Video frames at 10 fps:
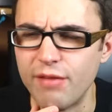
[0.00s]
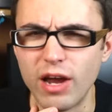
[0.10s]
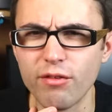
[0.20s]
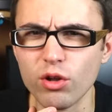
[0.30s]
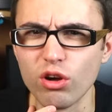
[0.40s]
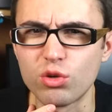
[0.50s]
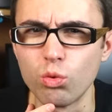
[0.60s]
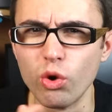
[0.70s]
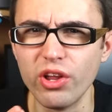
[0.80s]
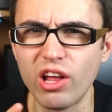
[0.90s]
have you ever looked
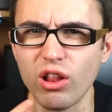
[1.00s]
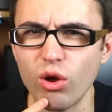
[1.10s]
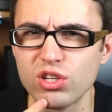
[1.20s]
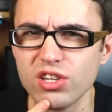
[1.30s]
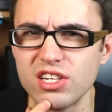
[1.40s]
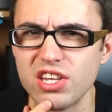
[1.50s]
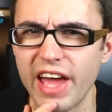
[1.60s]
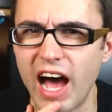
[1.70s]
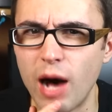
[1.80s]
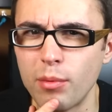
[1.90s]
really closely to
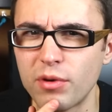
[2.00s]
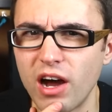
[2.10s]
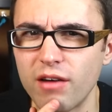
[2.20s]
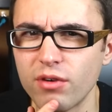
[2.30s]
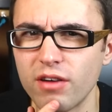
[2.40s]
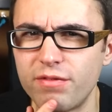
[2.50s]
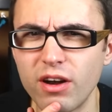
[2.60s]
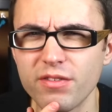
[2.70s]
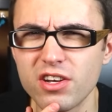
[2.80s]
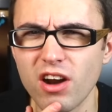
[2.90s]
the album cover of
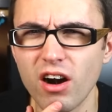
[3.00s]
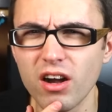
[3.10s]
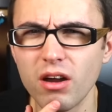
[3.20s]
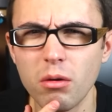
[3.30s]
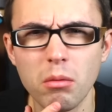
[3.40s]
Fear of the Dark?